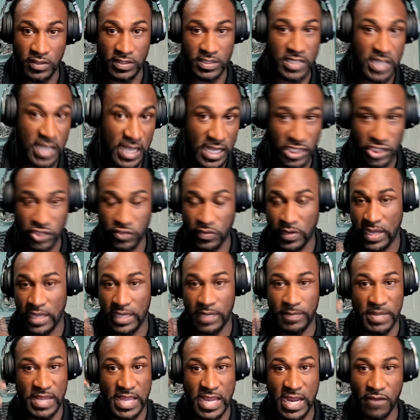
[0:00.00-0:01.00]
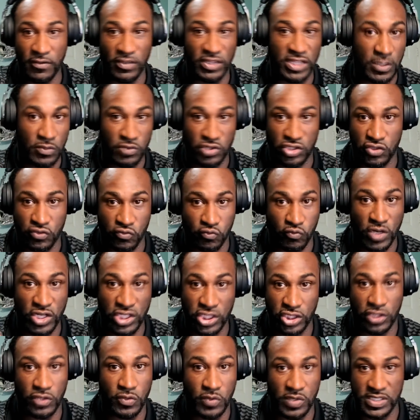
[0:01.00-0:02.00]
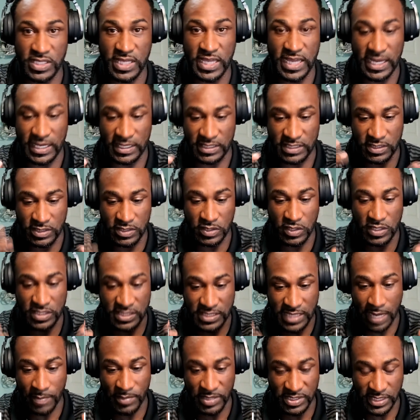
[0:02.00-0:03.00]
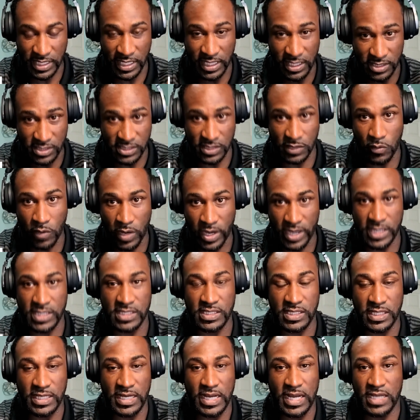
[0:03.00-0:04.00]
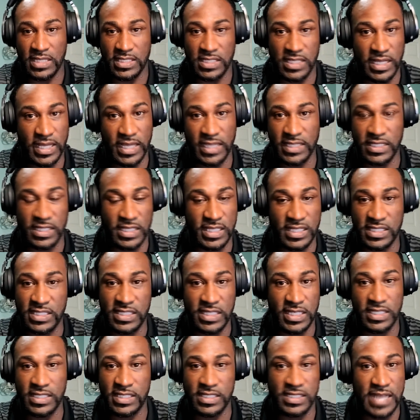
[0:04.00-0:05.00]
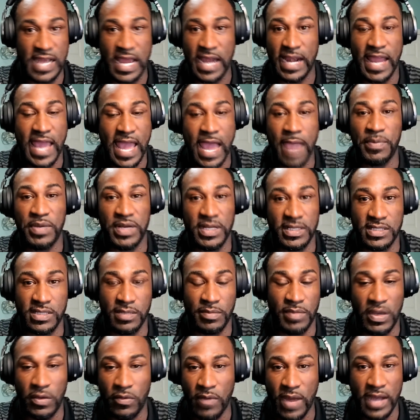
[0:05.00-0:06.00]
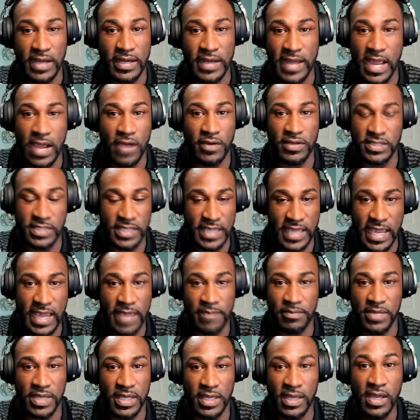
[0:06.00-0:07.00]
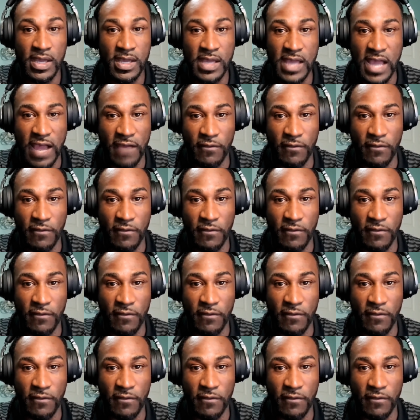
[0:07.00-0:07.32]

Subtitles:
you know, his contract. I mean, everything was just rushing through his head simultaneously while he's looking at his legs. This is not happening to me right now. This can't be.